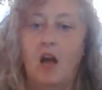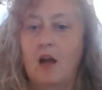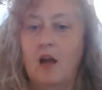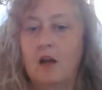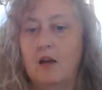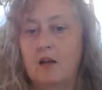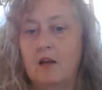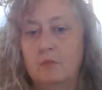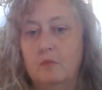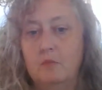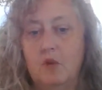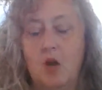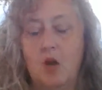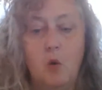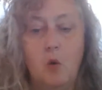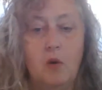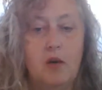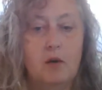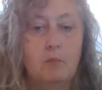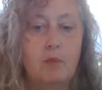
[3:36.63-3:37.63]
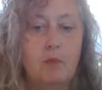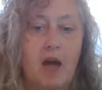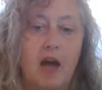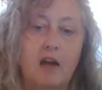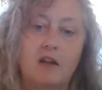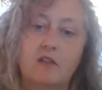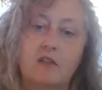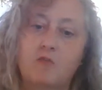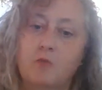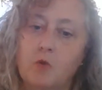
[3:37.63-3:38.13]
I'm going
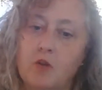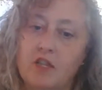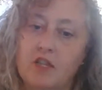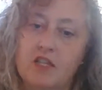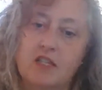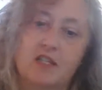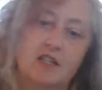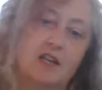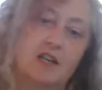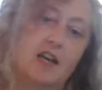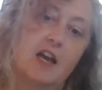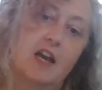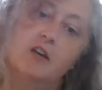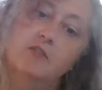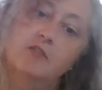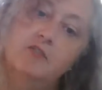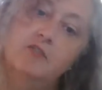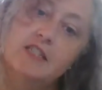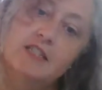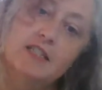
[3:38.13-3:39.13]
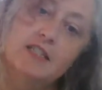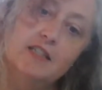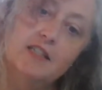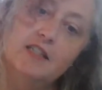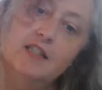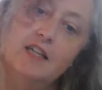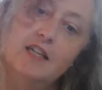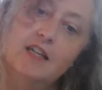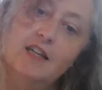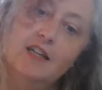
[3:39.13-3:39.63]
back and forth to the care
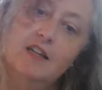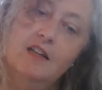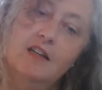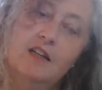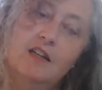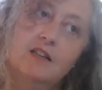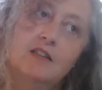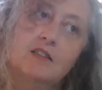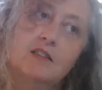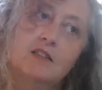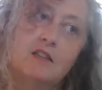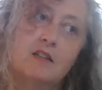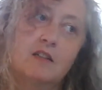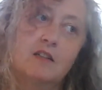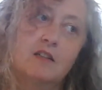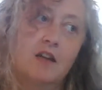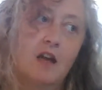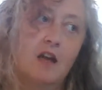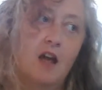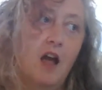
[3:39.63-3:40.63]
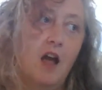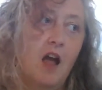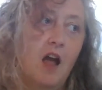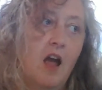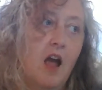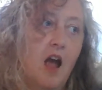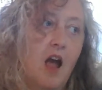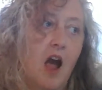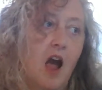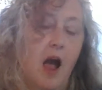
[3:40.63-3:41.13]
facility.
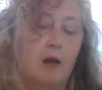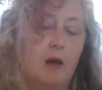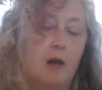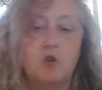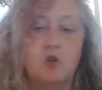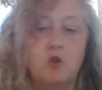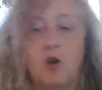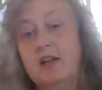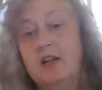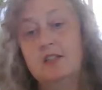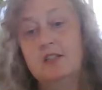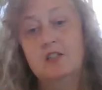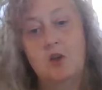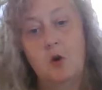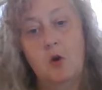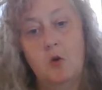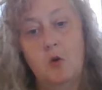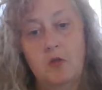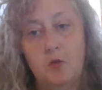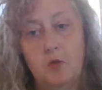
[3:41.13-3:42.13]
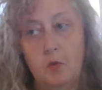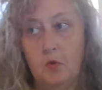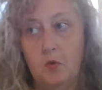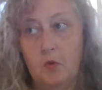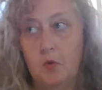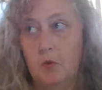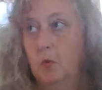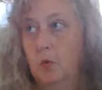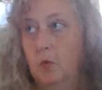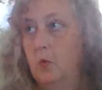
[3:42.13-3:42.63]
I'm trying to go
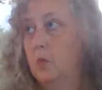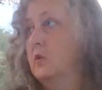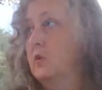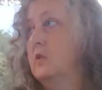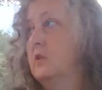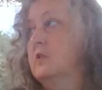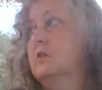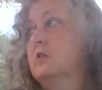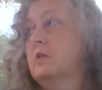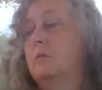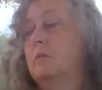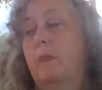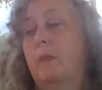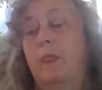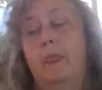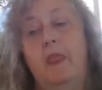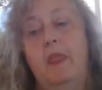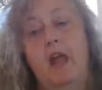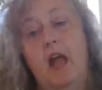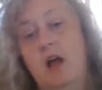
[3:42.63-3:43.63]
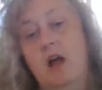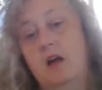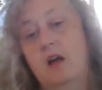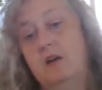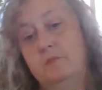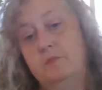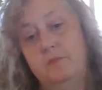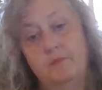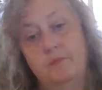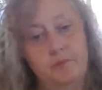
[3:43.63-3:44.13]
through uh,
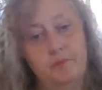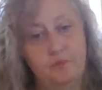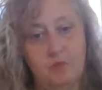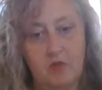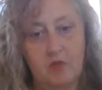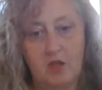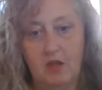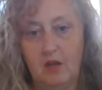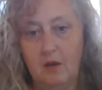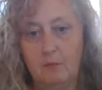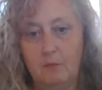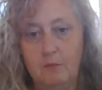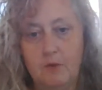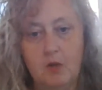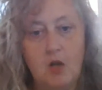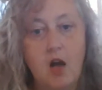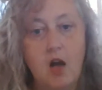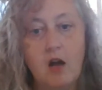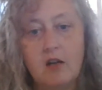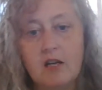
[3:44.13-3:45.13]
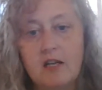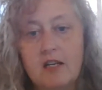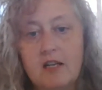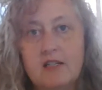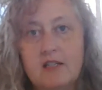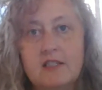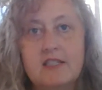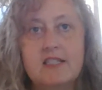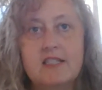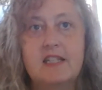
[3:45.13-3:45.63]

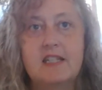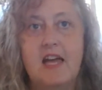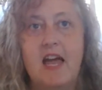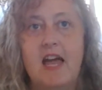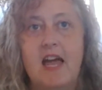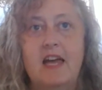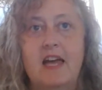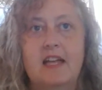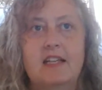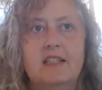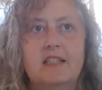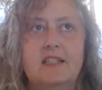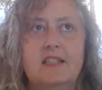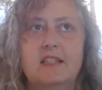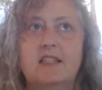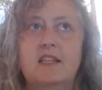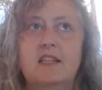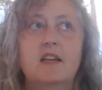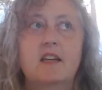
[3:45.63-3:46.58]
belongings and